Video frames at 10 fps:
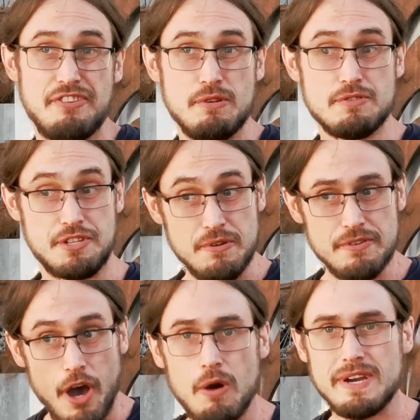you do
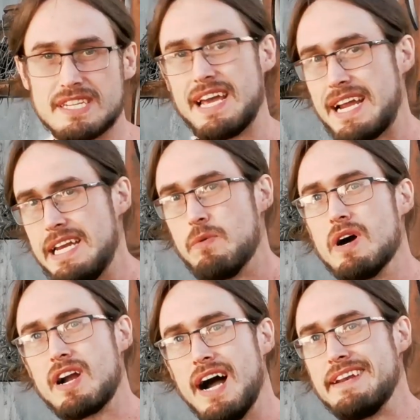know exactly what
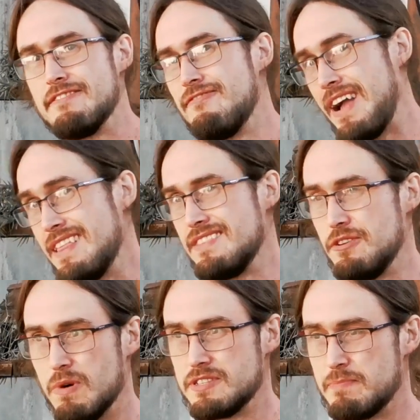kind of fan you
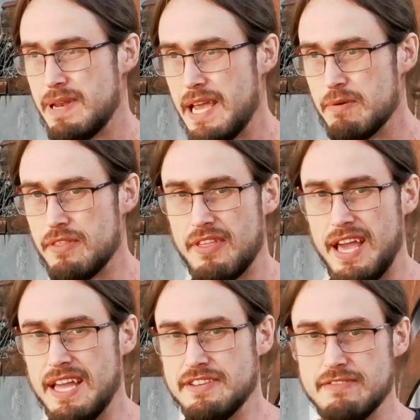want to play with,
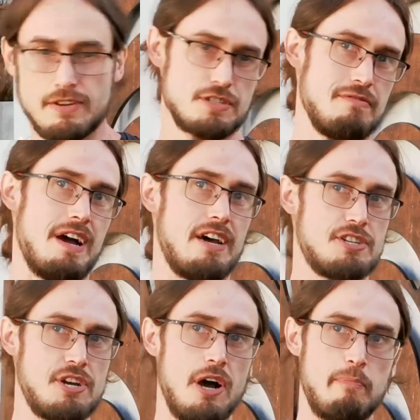and you've looked around our
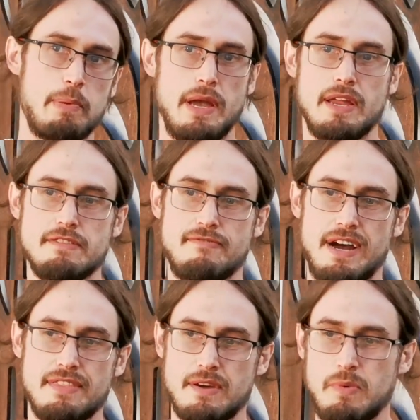shop and you
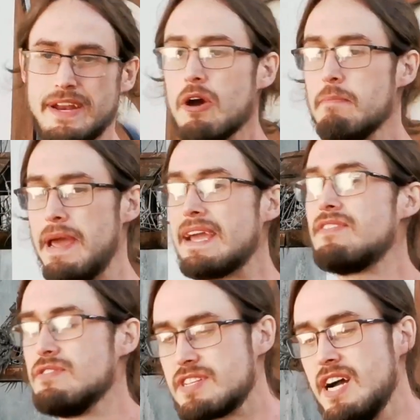found that we don't make
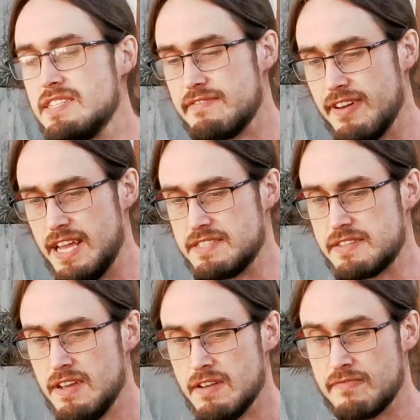those kinds of fans,
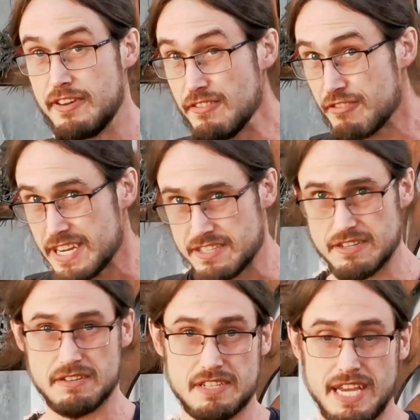feel free
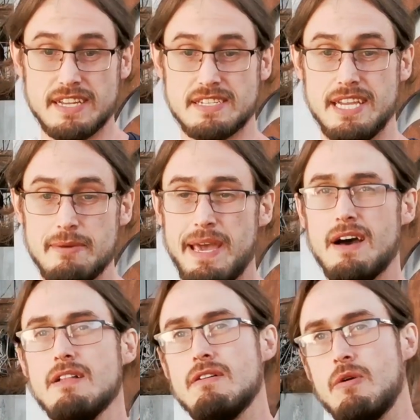to send us an email
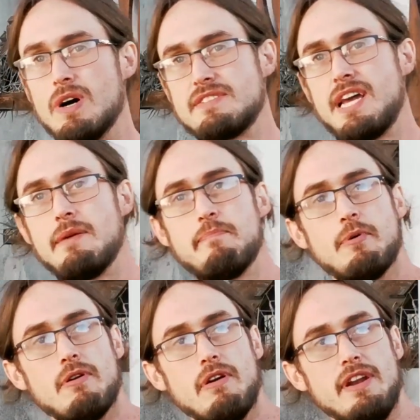or a WhatsApp
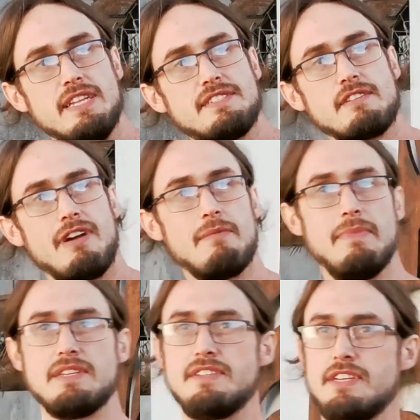or an Instagram
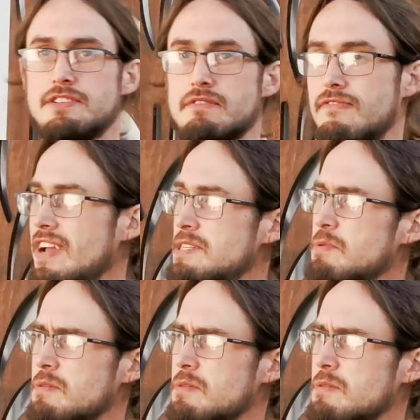message or a Facebook